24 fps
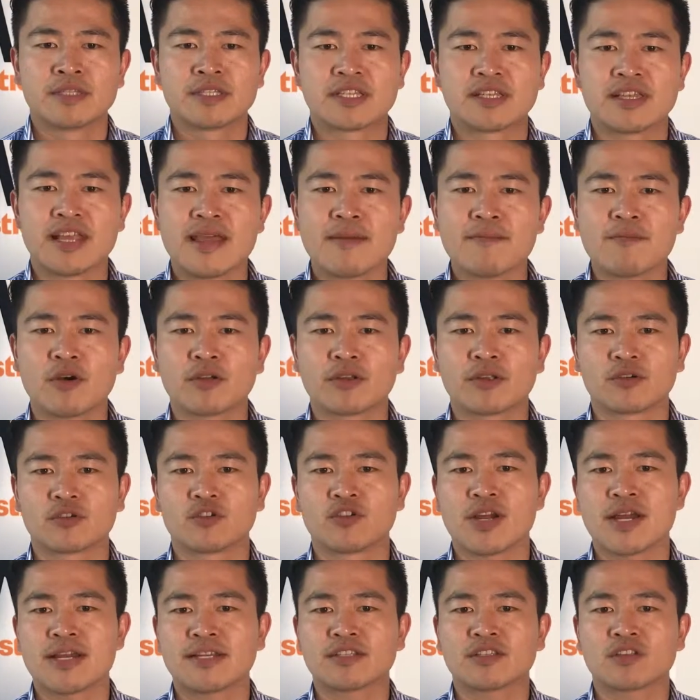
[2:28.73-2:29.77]
The name or the
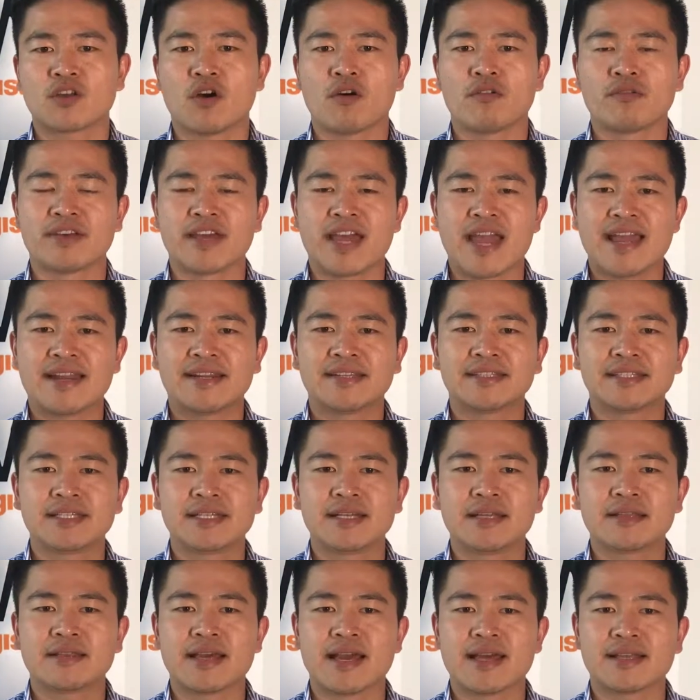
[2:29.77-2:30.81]
address of the
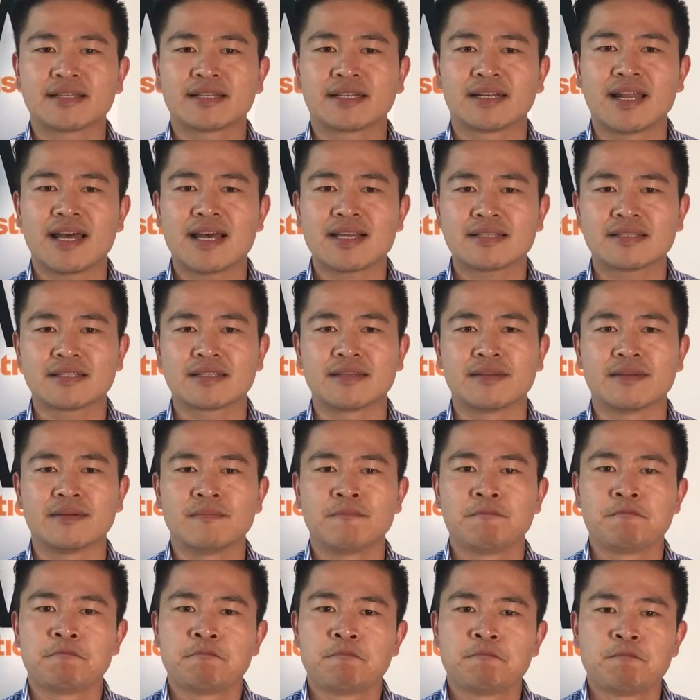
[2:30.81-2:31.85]
entity that last
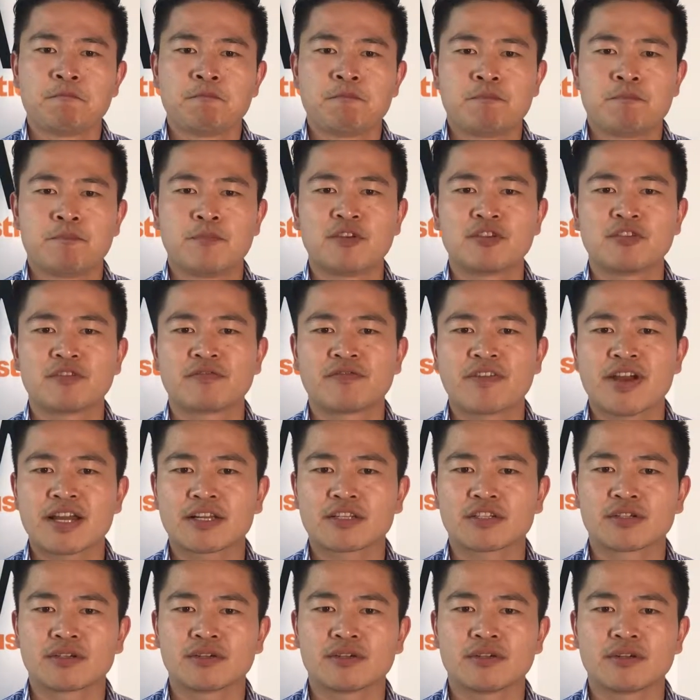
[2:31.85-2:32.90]

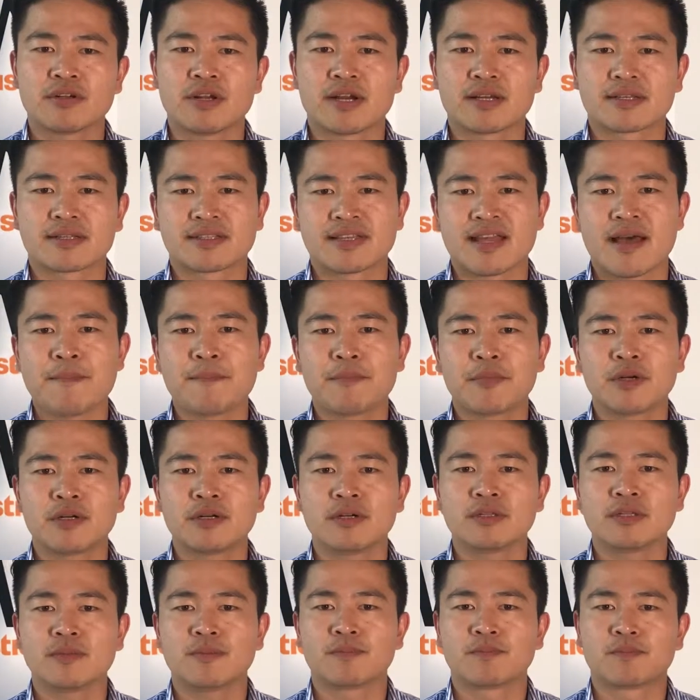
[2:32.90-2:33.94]
manufactured,
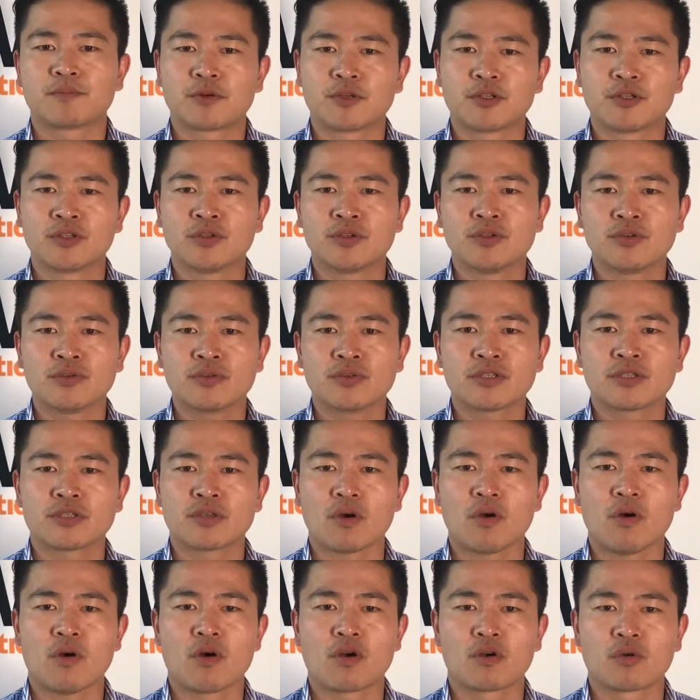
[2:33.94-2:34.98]
assembled, produced,
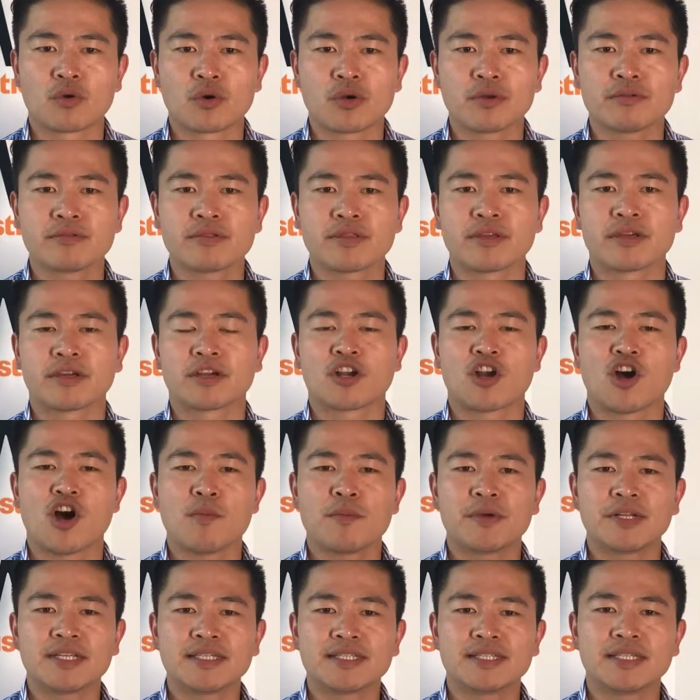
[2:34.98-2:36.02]
or grew the
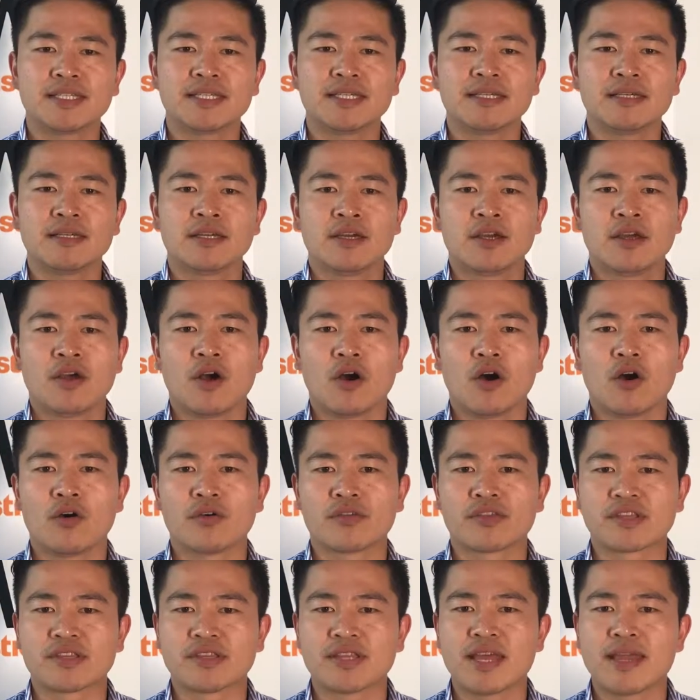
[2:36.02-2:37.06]
commodity, or
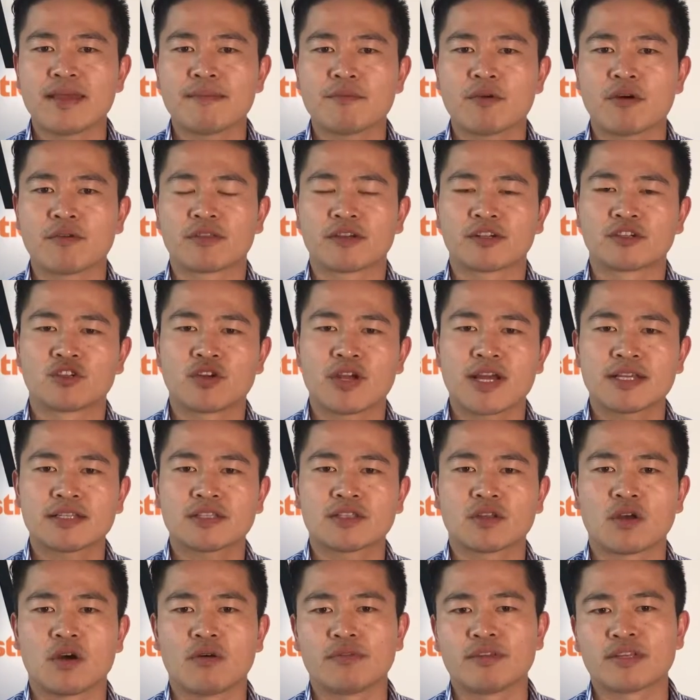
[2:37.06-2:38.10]
the name or the
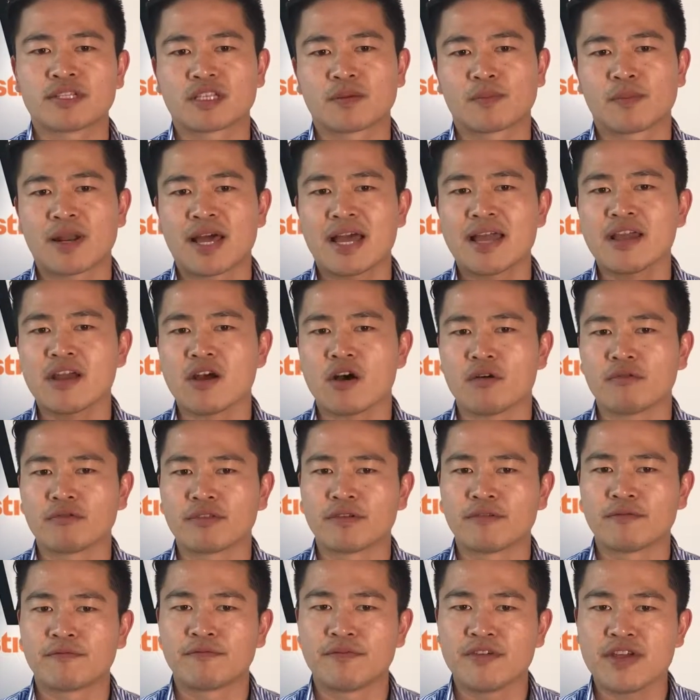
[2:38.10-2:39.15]
address of the supplier of
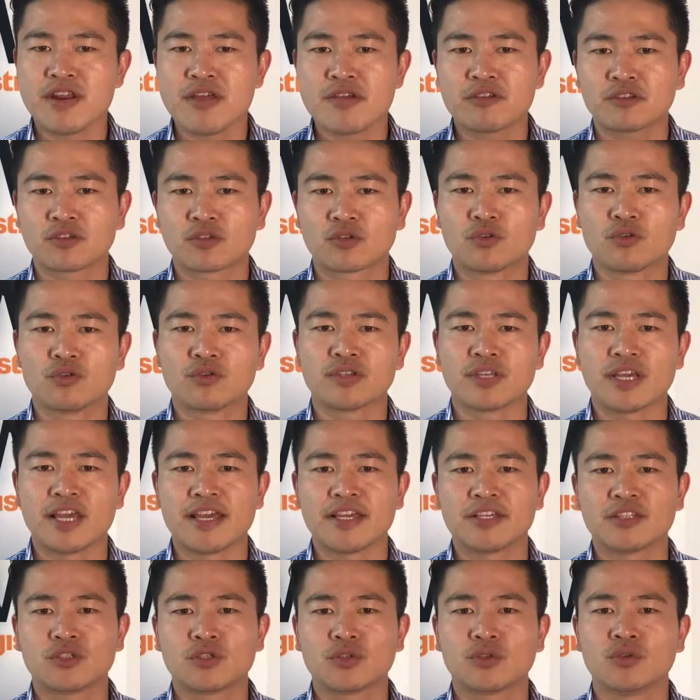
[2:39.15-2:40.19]
the finished goods
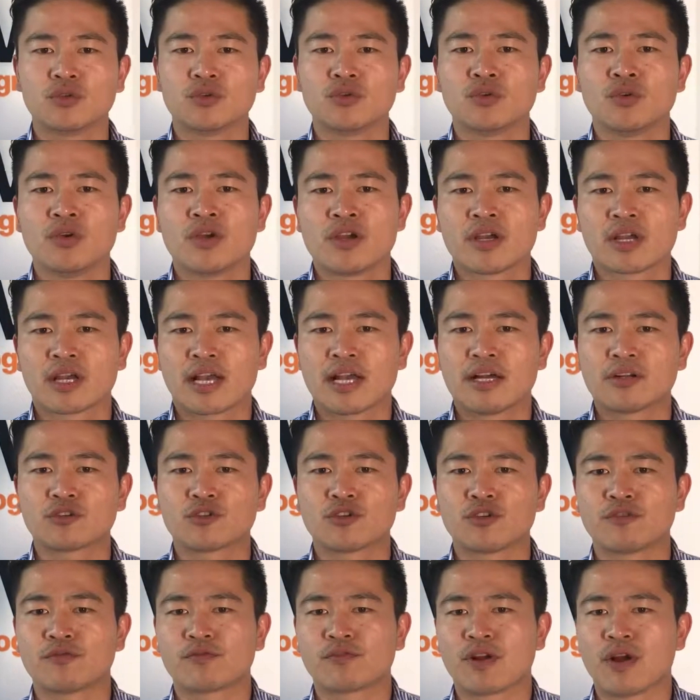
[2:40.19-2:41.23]
into
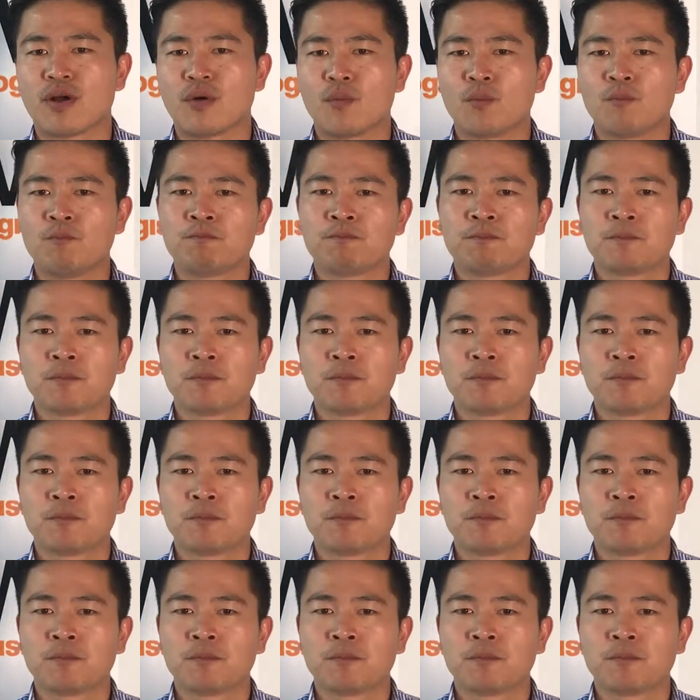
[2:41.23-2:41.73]
country from